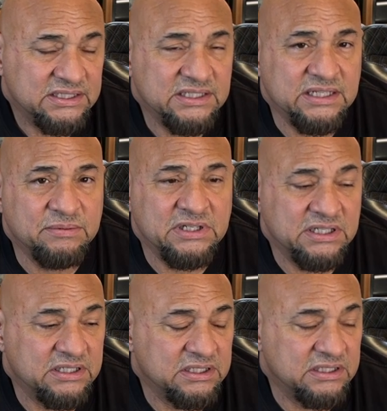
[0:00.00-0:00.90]
Him
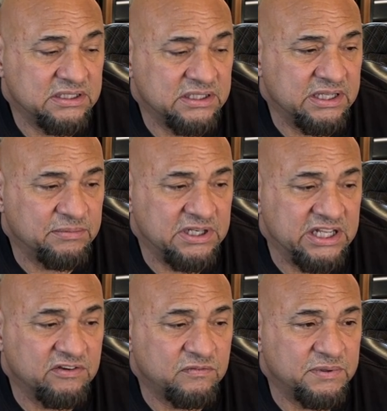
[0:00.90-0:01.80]
and
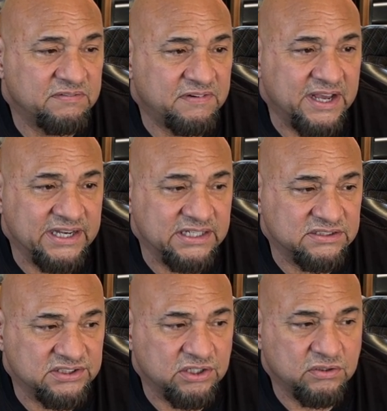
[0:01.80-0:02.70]
Leo have been fighting.
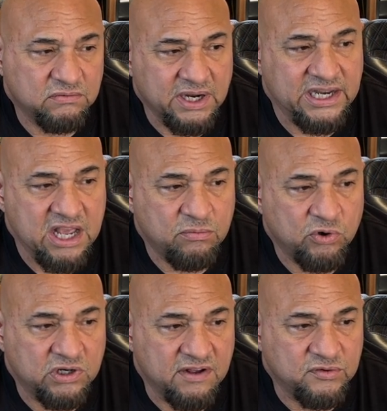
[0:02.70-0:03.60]
So right now I'm
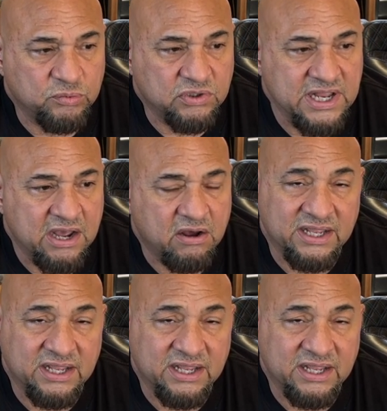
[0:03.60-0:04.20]
more comfortable now.